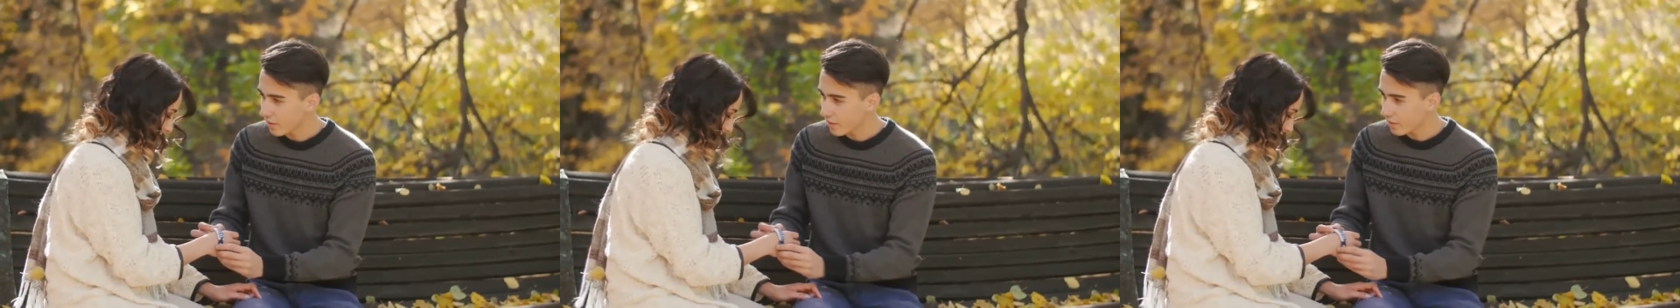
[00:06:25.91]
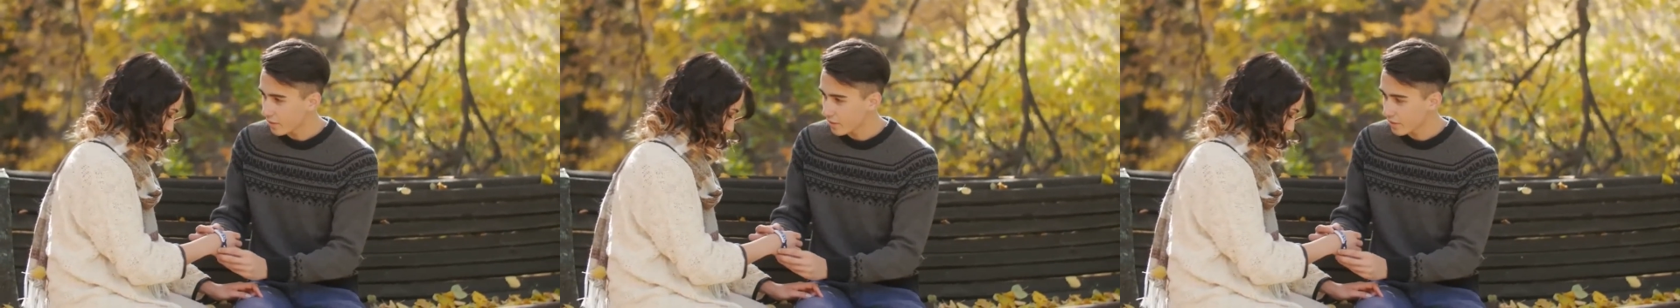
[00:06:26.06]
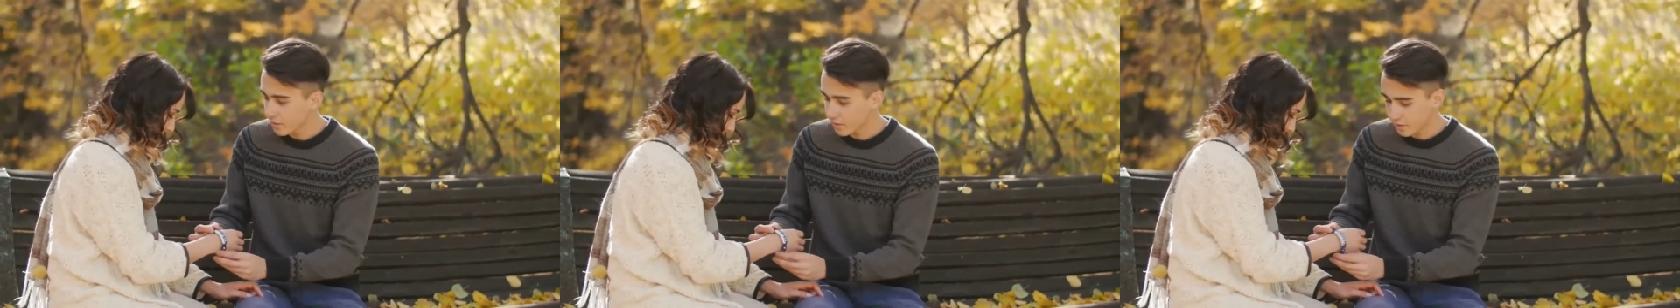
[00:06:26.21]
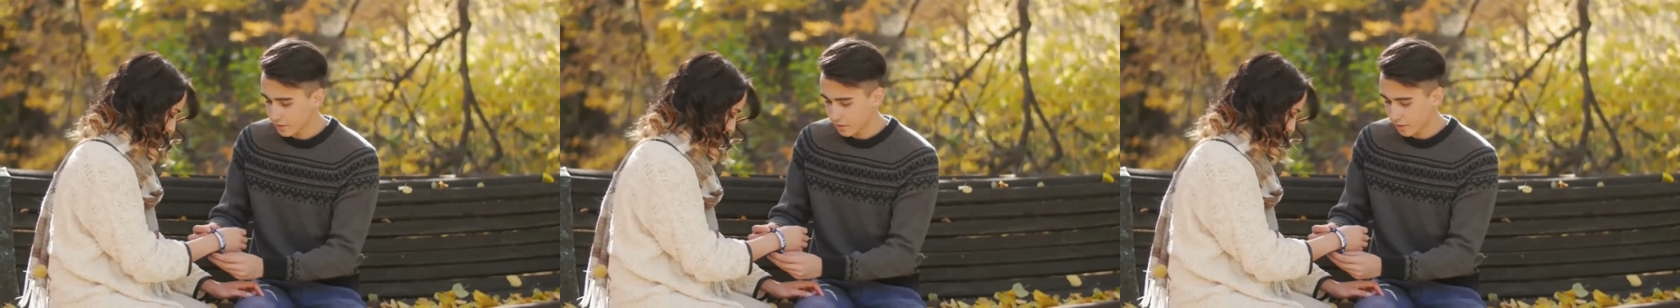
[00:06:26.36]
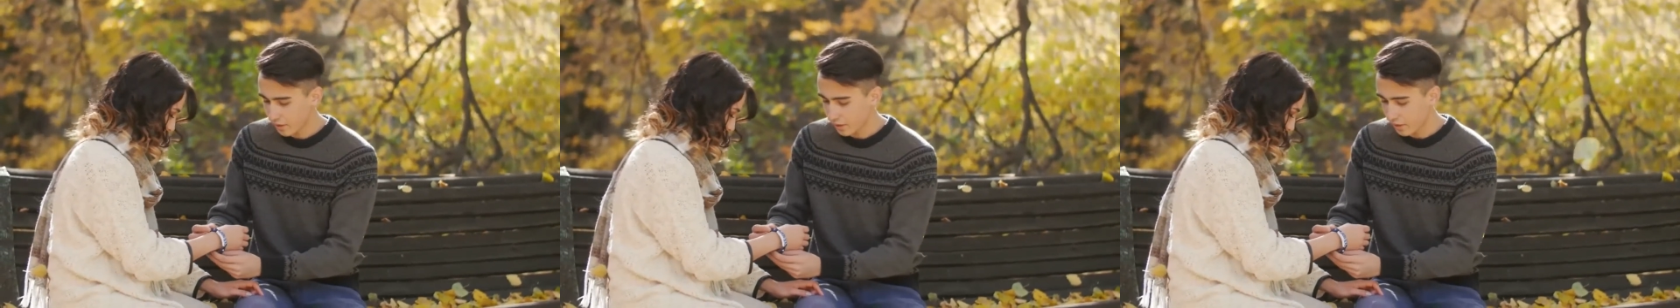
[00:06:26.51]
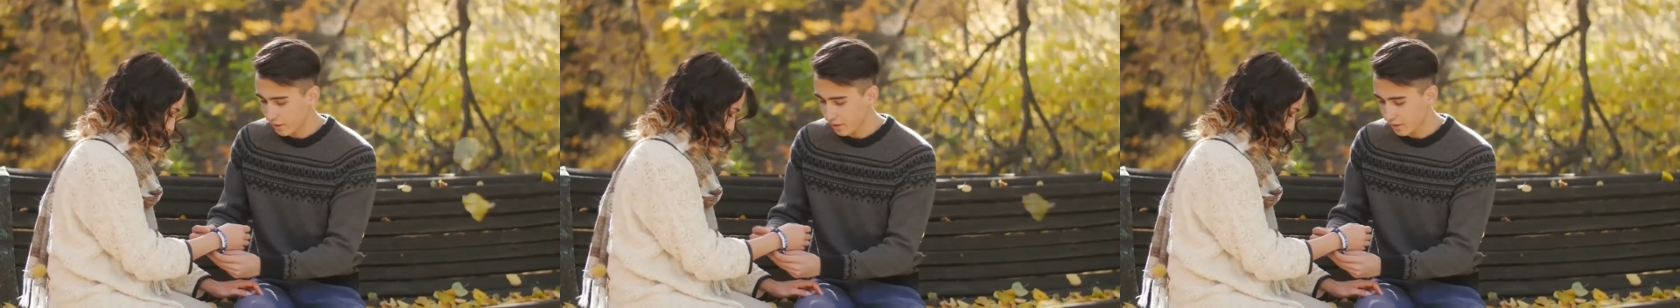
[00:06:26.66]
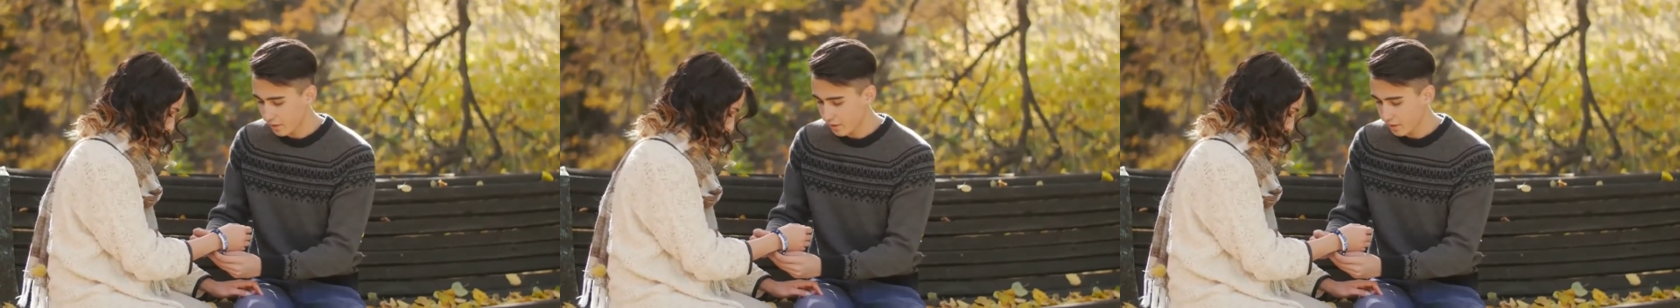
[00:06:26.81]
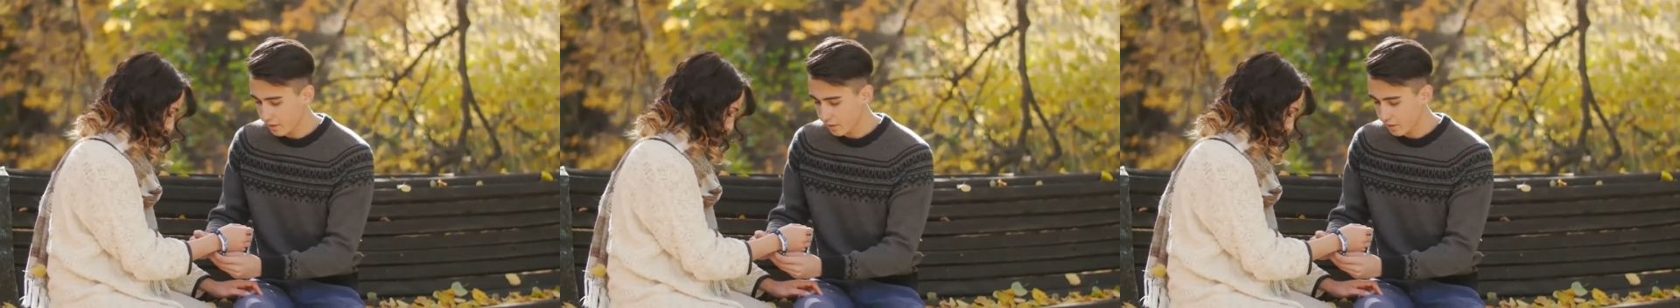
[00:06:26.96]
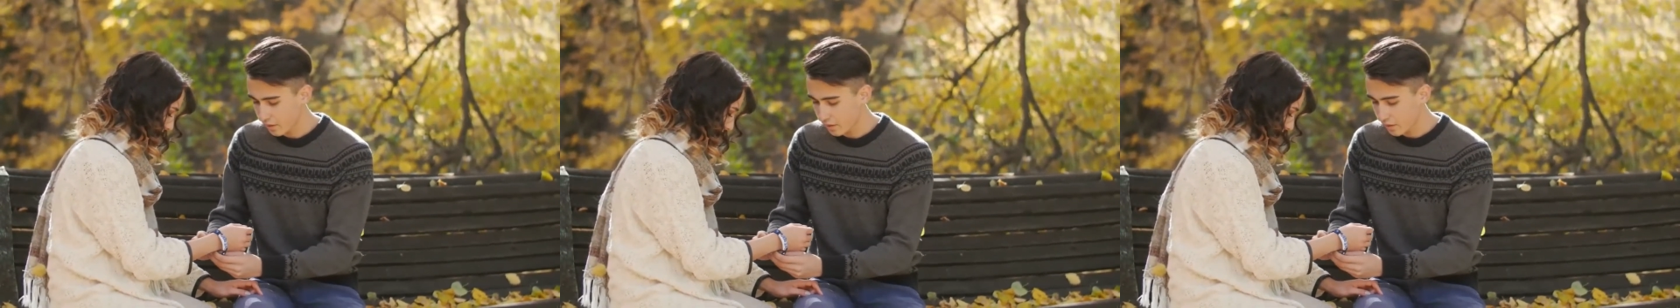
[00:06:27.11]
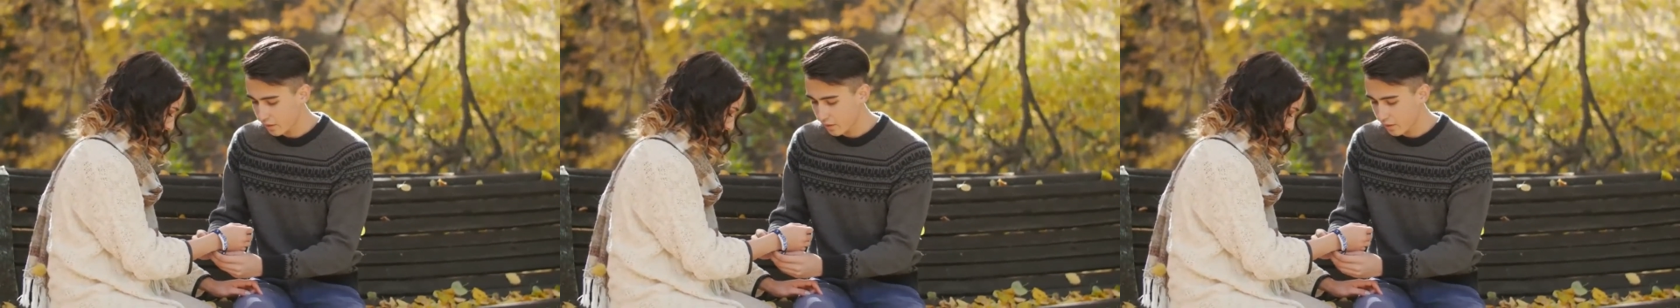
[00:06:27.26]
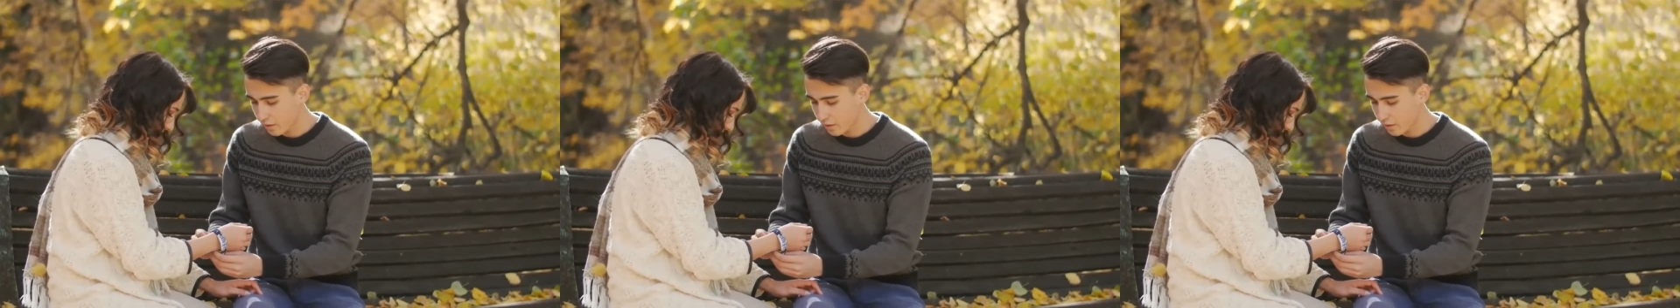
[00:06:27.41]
And when you feel the sexual